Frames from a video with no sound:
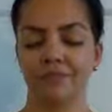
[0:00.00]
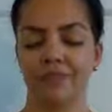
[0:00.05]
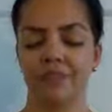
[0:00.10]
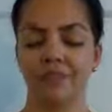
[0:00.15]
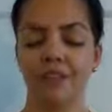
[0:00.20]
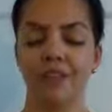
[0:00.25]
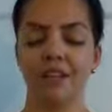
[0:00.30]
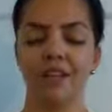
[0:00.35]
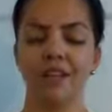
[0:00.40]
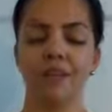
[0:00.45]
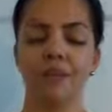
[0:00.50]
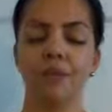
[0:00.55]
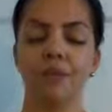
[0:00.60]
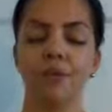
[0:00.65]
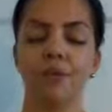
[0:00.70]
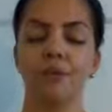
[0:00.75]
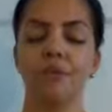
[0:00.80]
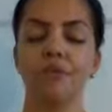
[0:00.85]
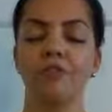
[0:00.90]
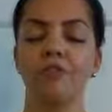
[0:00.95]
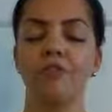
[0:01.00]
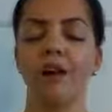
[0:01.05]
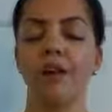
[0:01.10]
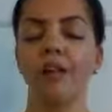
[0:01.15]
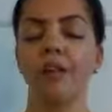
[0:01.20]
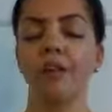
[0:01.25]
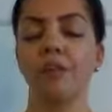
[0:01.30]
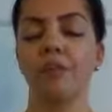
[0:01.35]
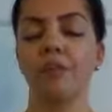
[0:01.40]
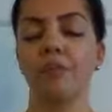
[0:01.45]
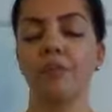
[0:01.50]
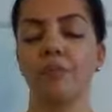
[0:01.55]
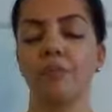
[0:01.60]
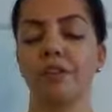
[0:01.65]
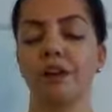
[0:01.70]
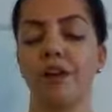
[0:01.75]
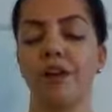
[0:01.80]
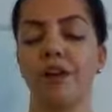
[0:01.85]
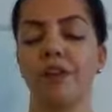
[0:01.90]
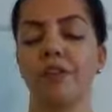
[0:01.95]
Seeing if you can follow the
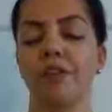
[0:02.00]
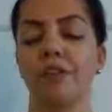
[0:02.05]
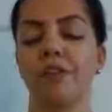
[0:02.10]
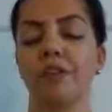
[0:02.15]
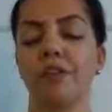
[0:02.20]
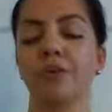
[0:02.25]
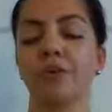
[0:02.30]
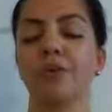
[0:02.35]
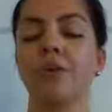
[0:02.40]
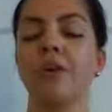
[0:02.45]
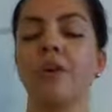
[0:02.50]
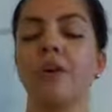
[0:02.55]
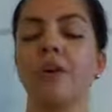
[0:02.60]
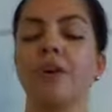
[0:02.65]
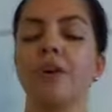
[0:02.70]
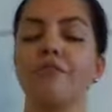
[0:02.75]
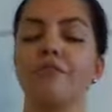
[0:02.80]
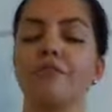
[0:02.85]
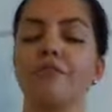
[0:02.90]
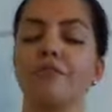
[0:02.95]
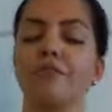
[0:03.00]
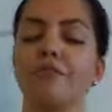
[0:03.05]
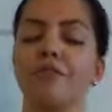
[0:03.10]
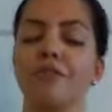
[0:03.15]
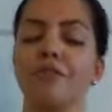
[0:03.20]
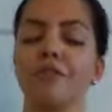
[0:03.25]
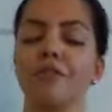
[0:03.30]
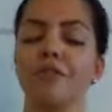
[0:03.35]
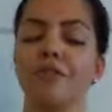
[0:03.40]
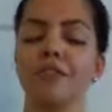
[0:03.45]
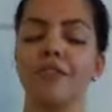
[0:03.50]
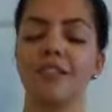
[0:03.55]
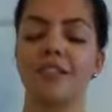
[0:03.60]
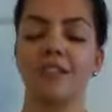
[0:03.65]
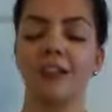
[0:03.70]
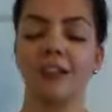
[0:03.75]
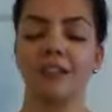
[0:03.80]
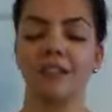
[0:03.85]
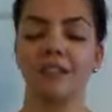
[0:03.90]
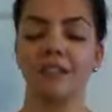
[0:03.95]
breath for one full
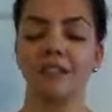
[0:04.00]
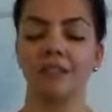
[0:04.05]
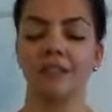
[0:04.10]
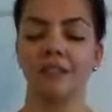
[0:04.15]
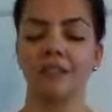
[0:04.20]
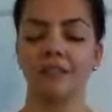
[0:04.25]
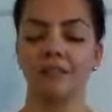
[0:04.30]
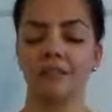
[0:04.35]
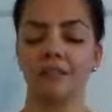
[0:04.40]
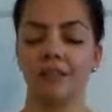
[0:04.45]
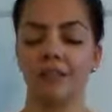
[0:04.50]
cycle.